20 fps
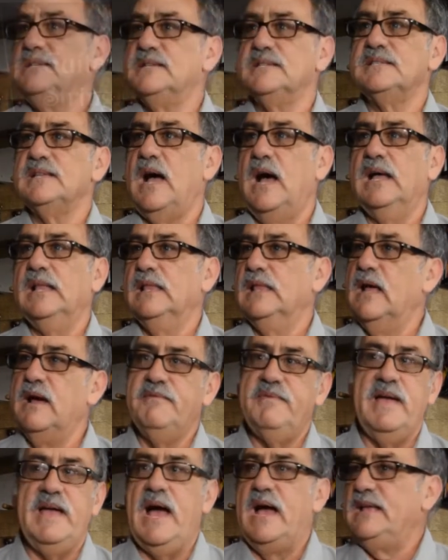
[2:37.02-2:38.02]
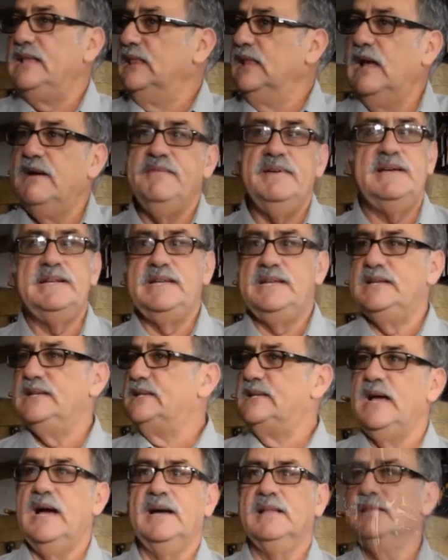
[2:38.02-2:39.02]
just I love I love Eddie to
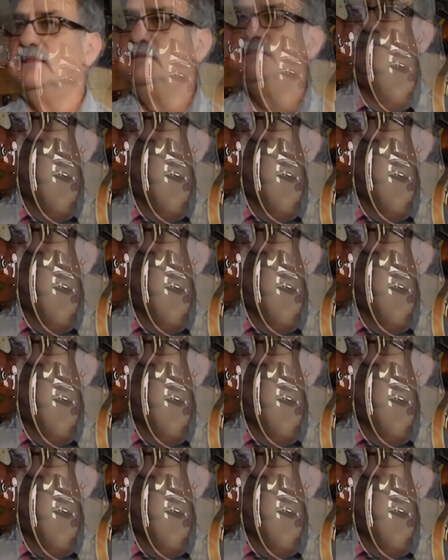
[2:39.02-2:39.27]
death